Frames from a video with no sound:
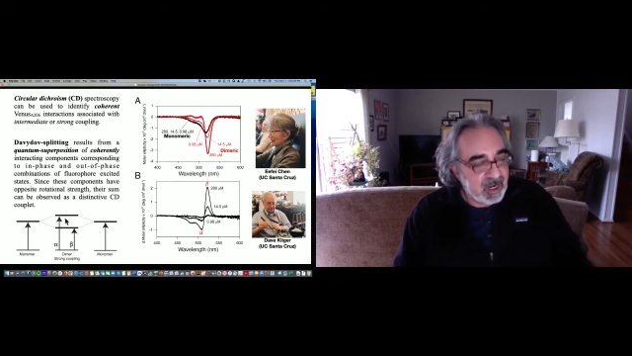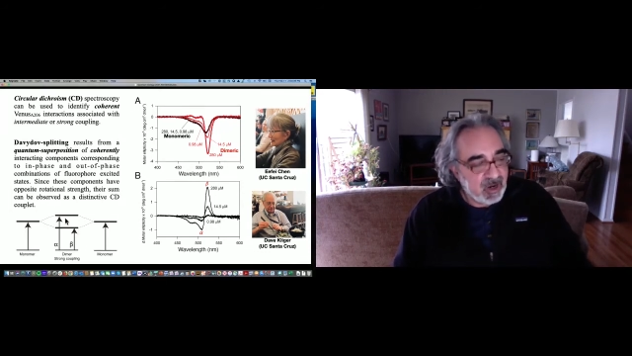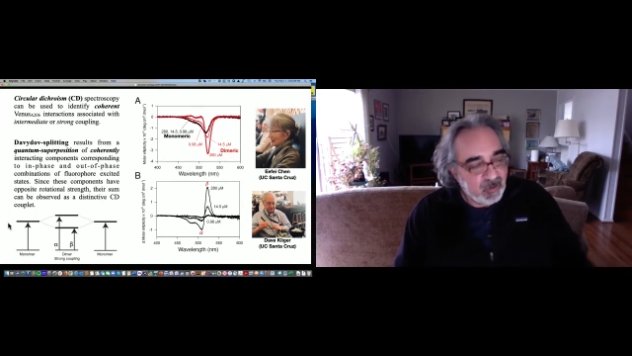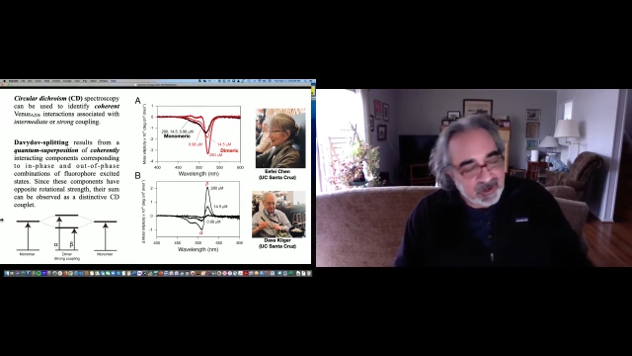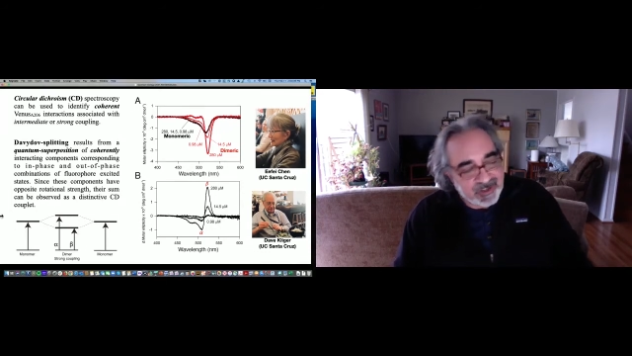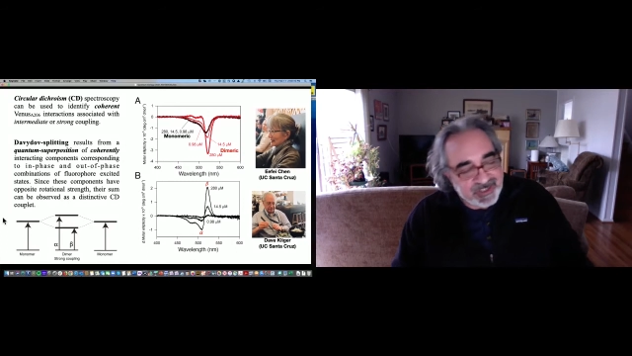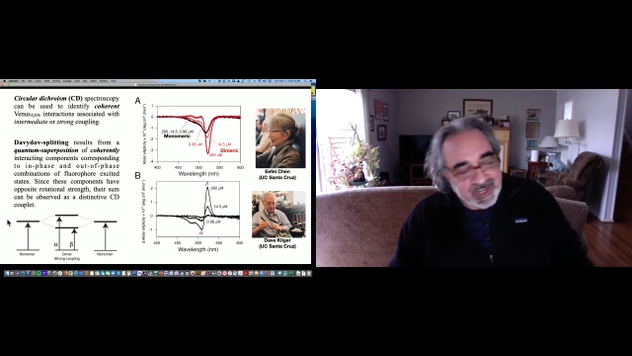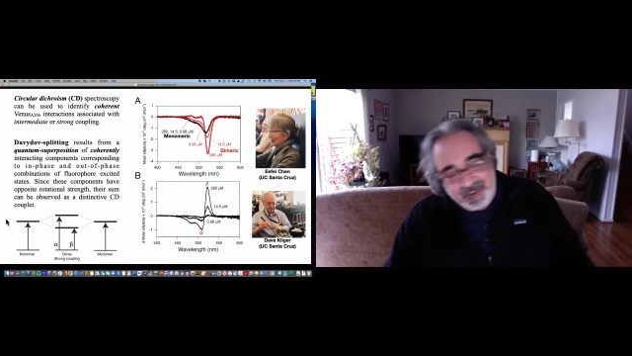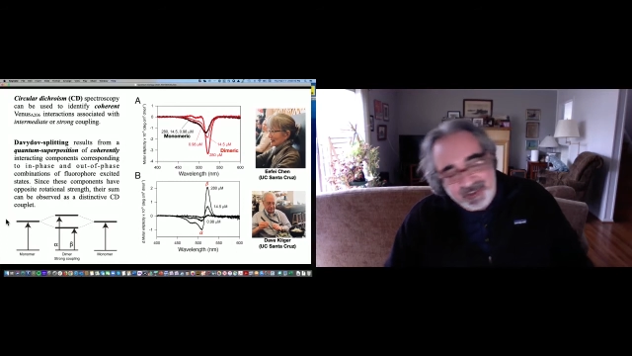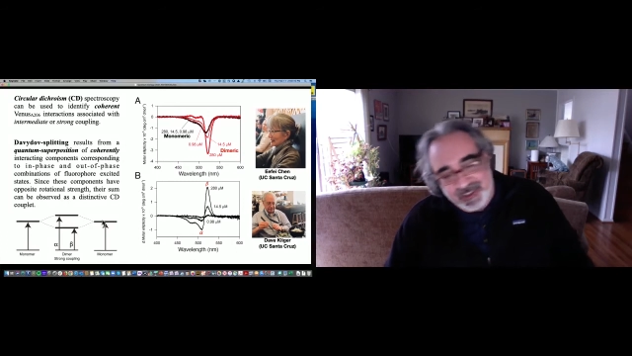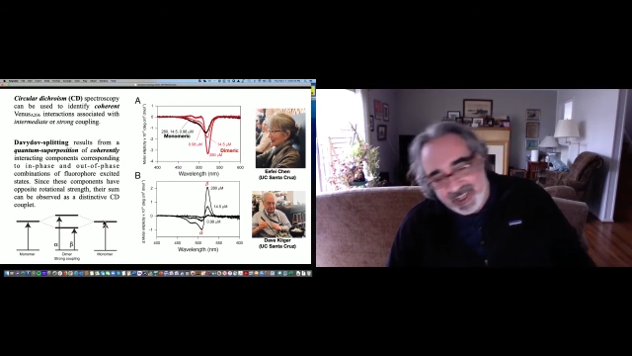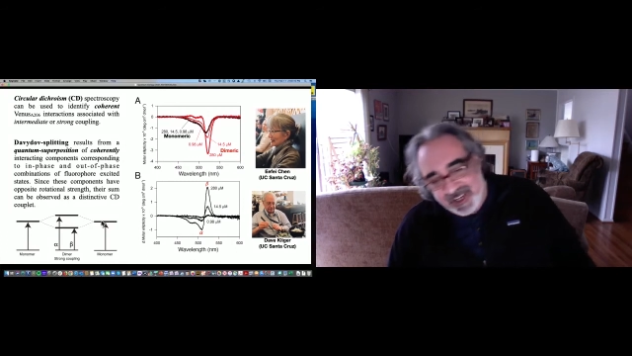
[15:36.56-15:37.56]
where
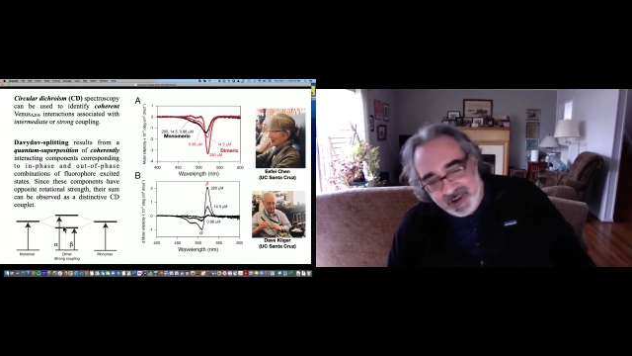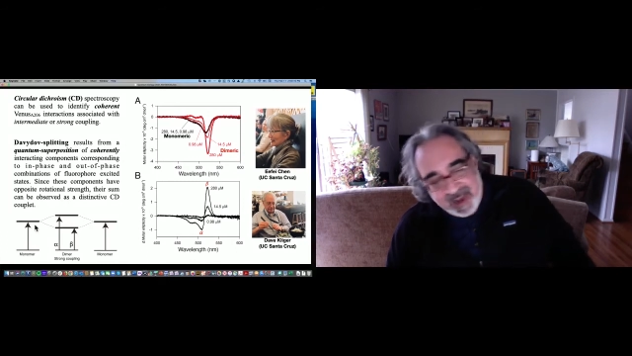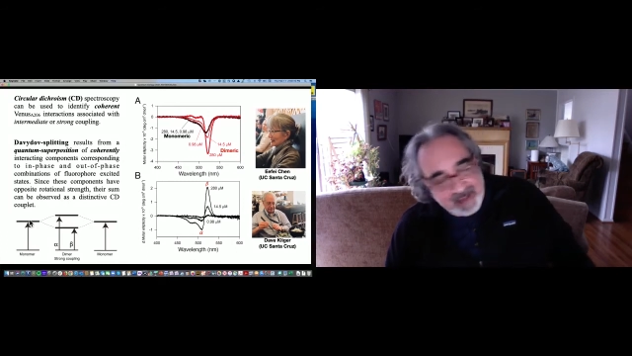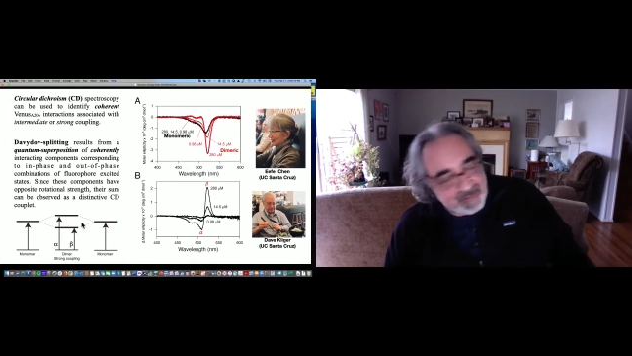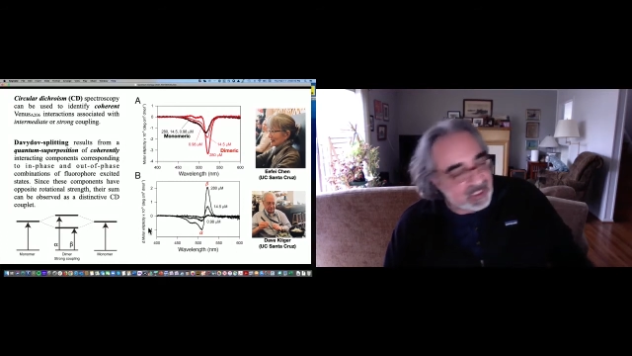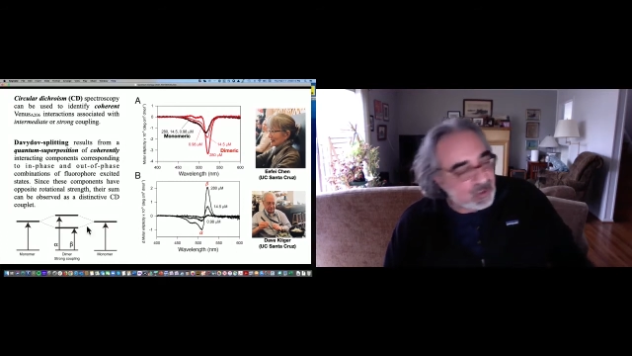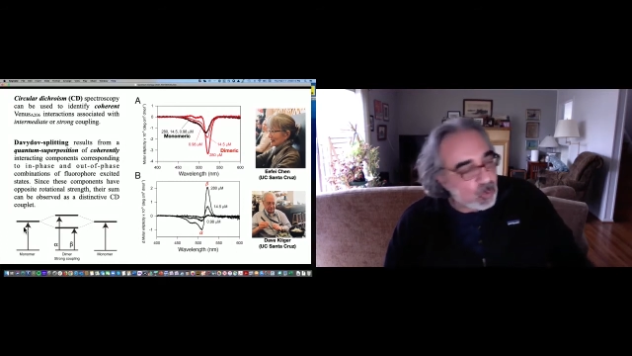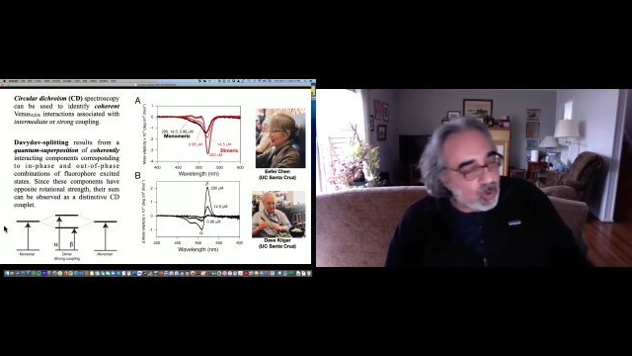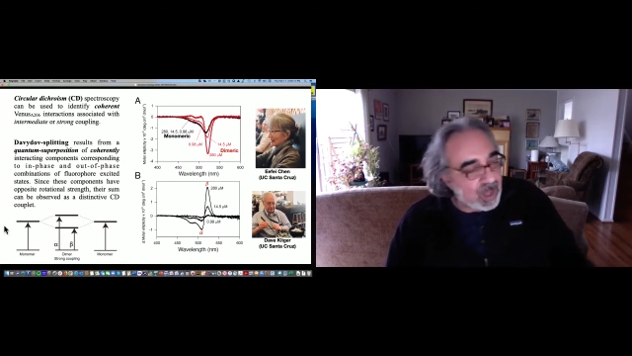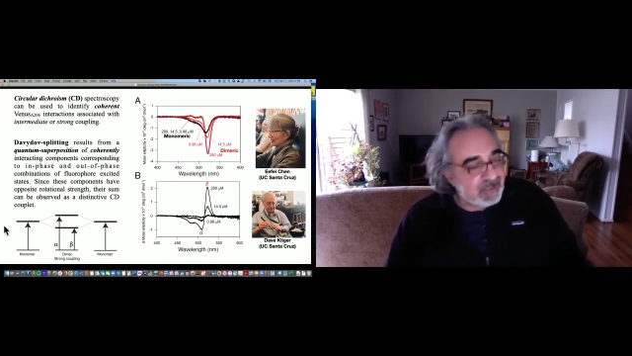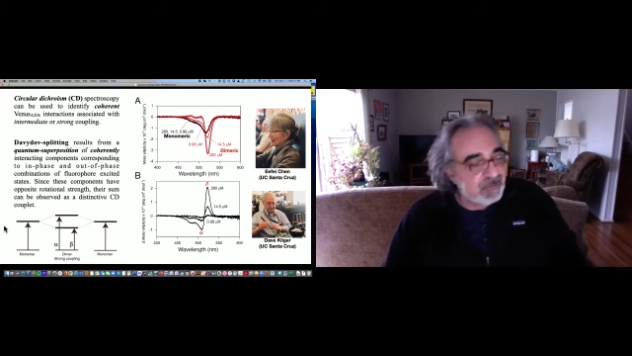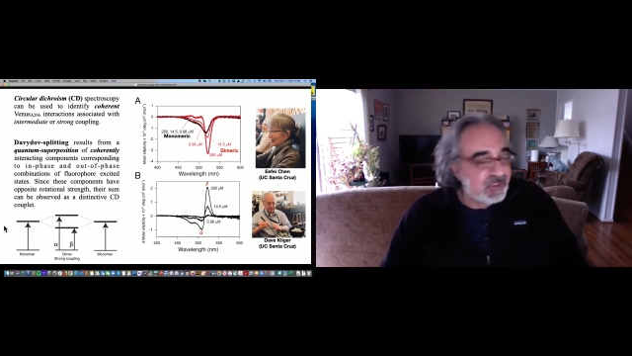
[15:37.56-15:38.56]
essentially you're having a
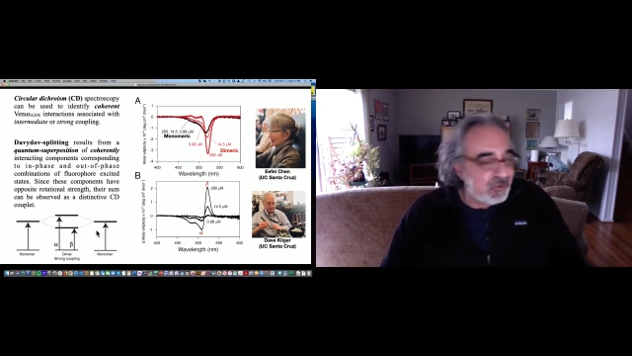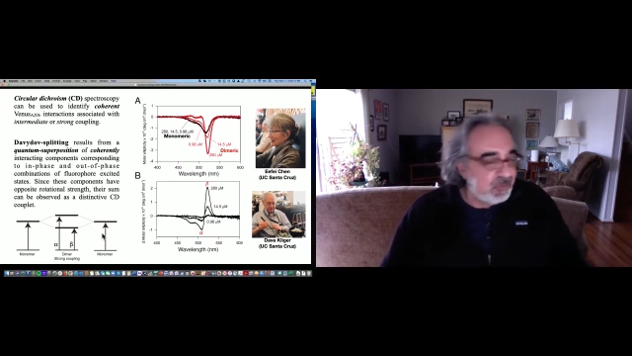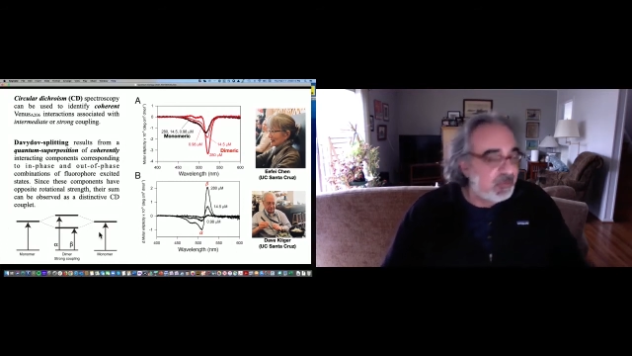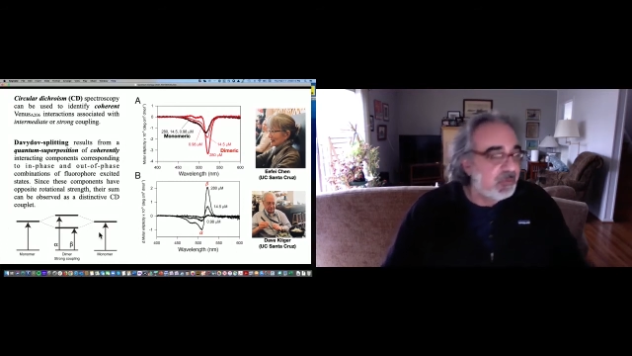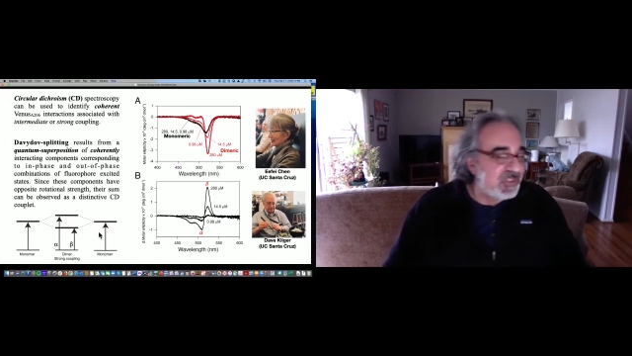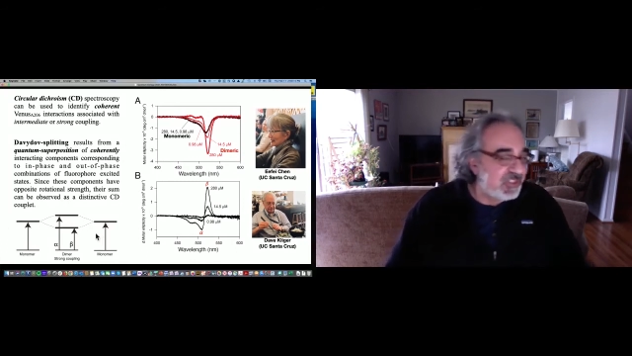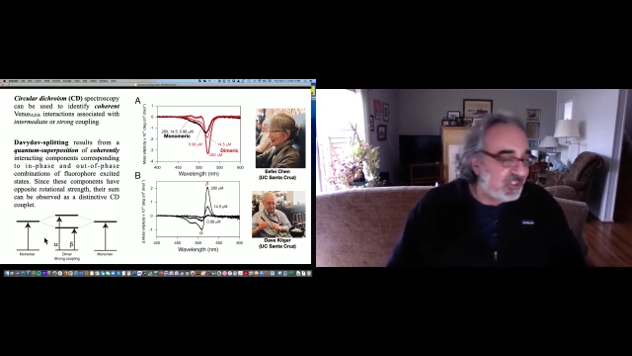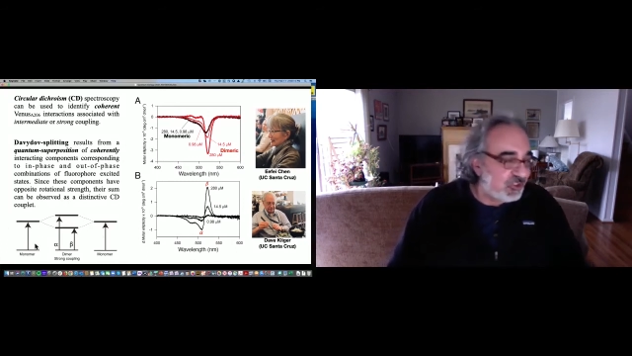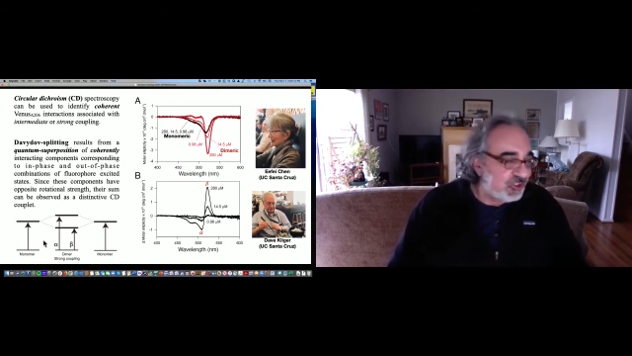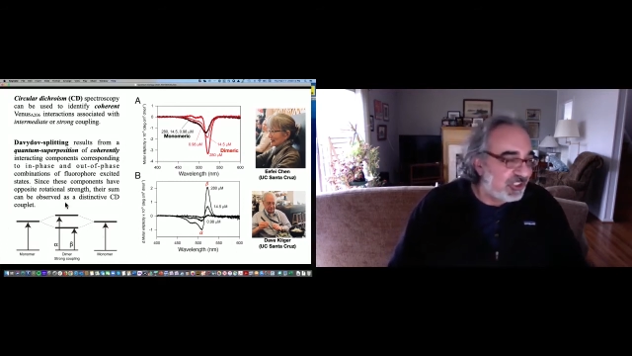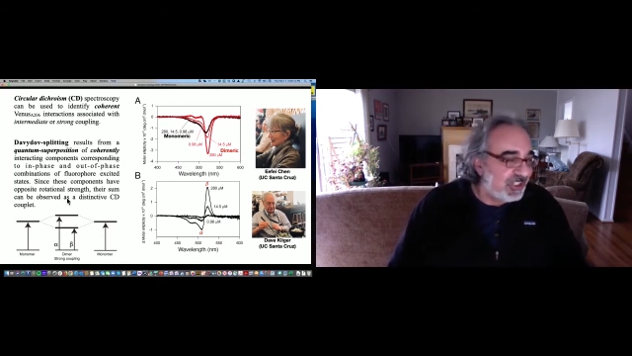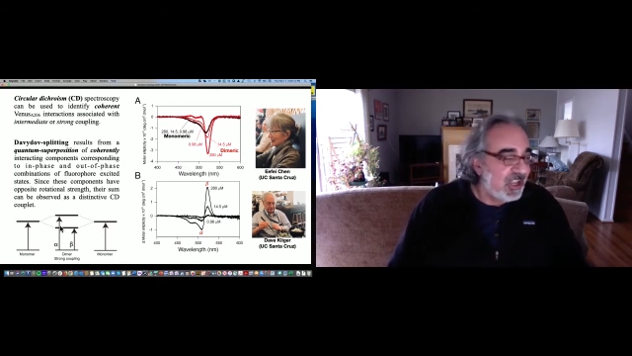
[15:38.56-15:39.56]
quantum
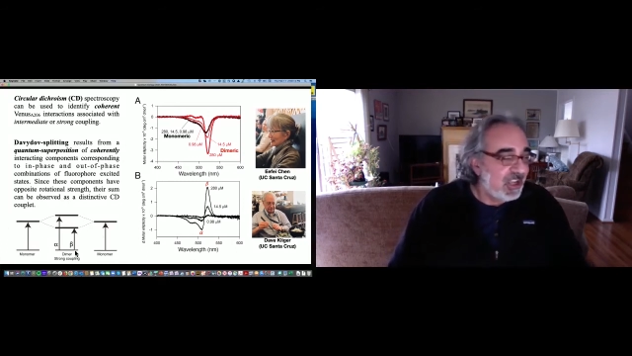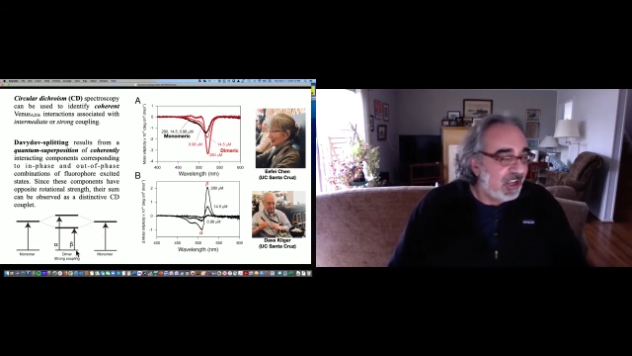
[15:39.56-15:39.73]
superposition